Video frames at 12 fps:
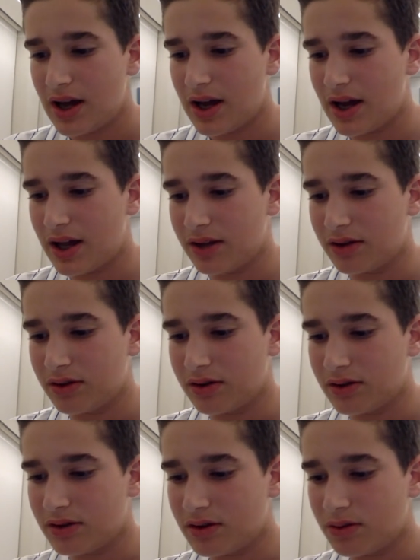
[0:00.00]
And,
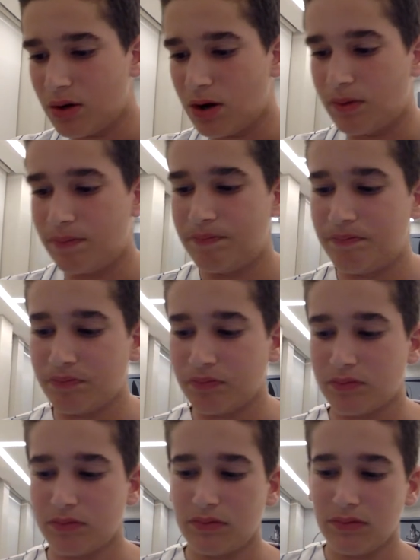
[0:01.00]
well,
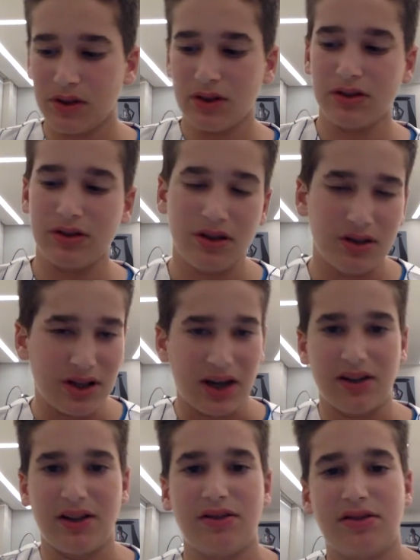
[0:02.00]

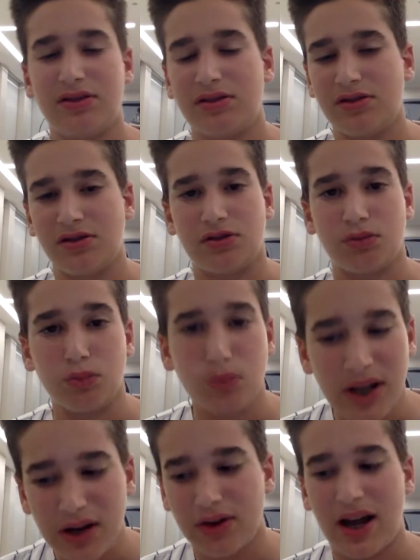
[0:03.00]
yeah, it's just
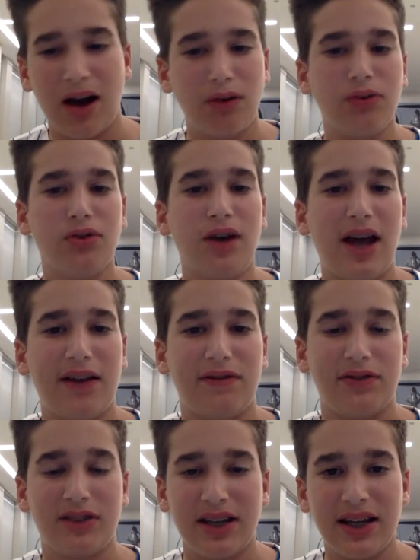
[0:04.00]
weird. How do you have
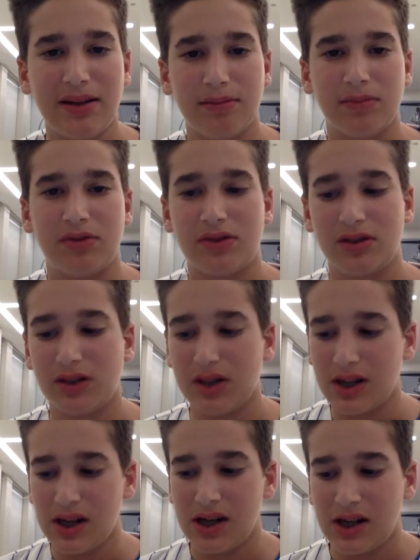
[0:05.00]
teams
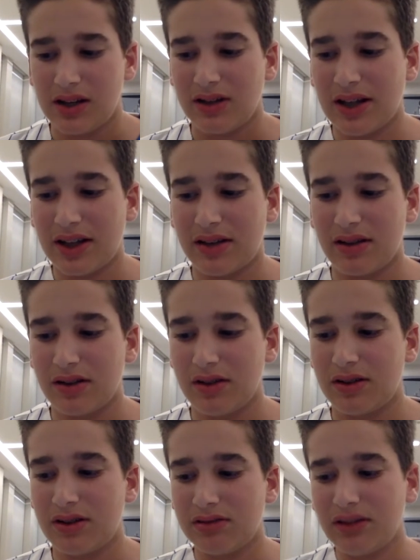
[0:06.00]
like
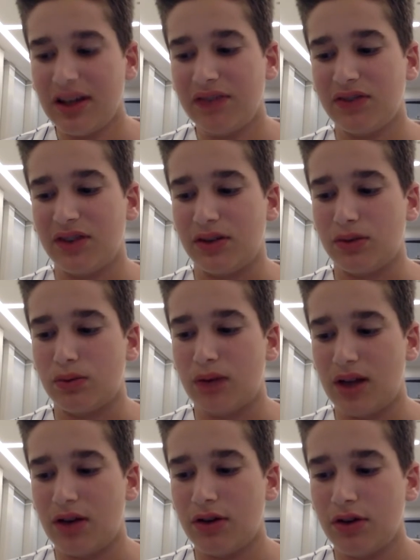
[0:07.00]
Cleveland?
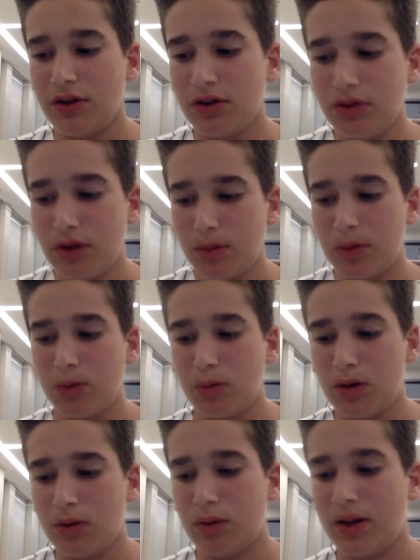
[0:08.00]
Why aren't you number
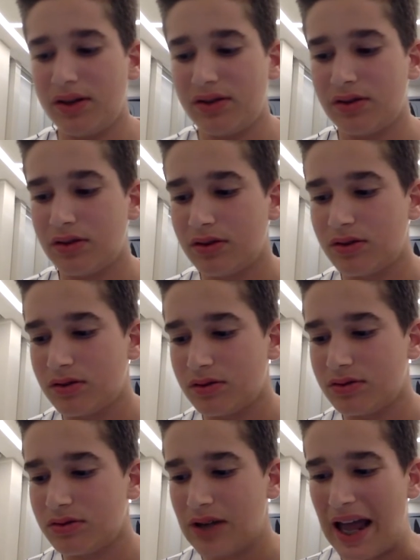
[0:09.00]
1?
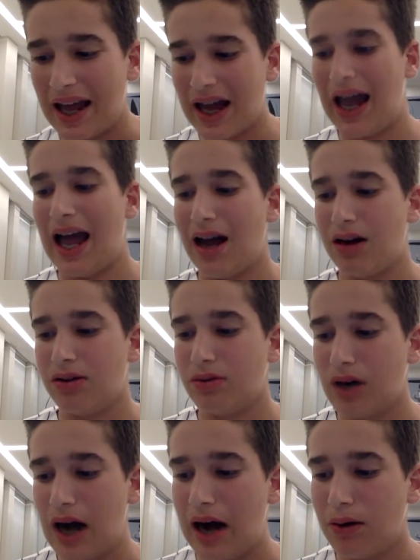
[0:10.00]

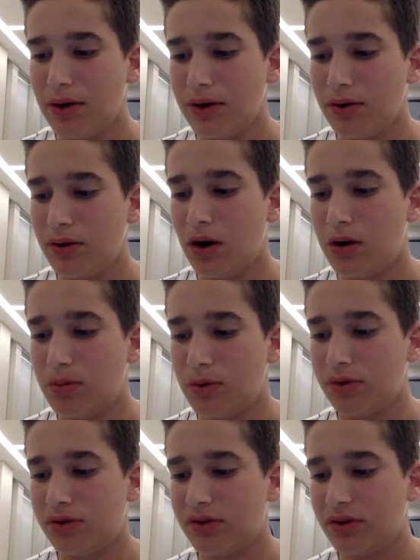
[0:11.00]
How are you
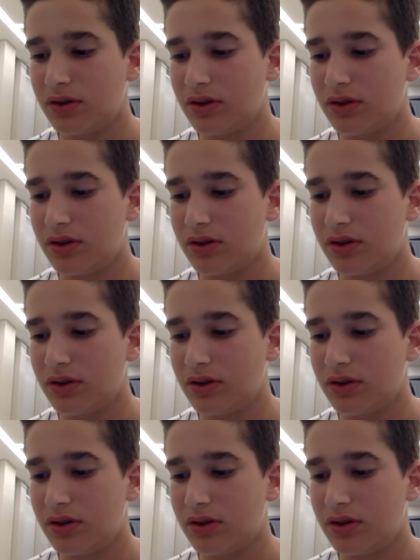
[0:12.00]
almost...